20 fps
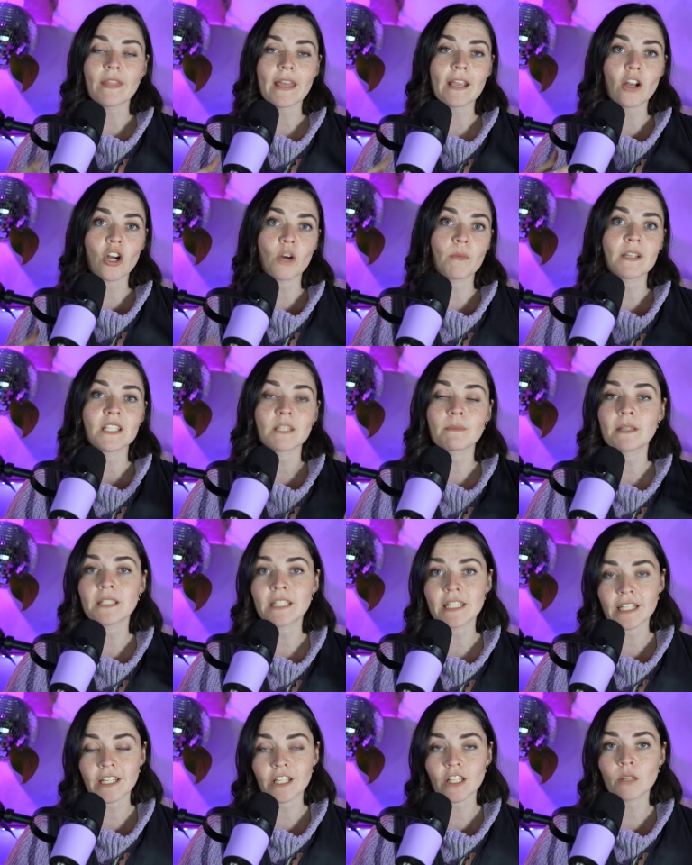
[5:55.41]
they comment a
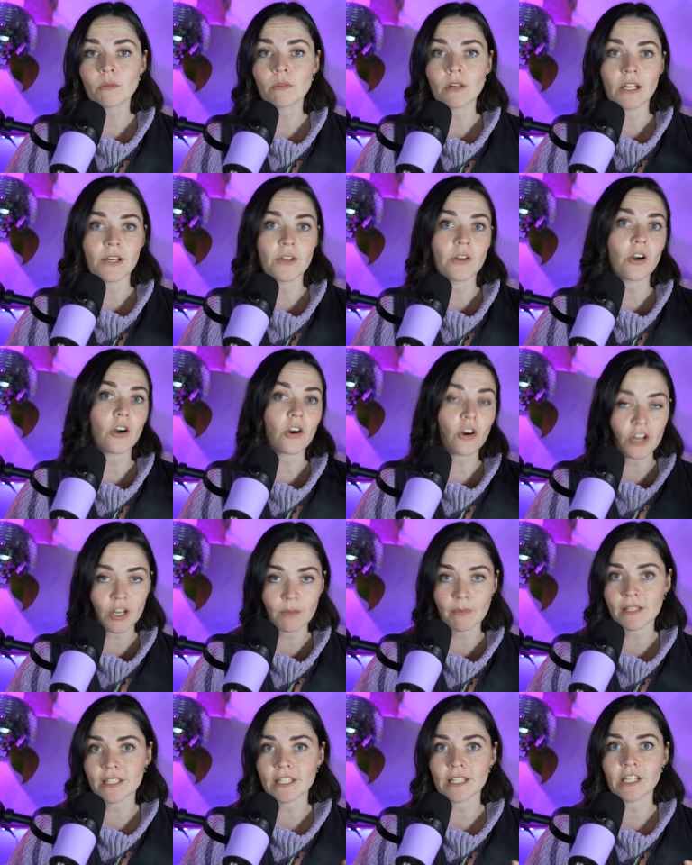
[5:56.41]
particular word on a
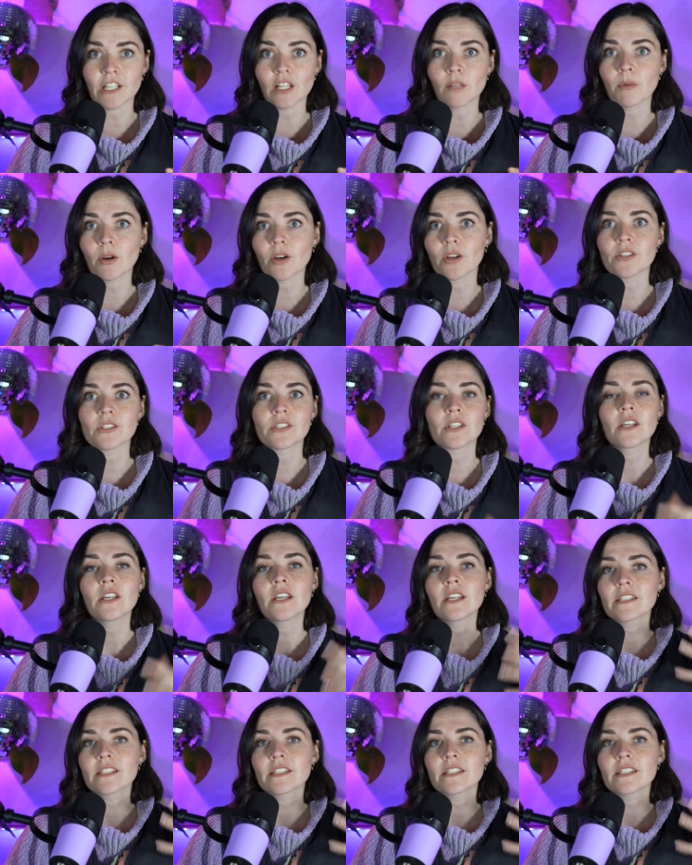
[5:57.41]
particular post.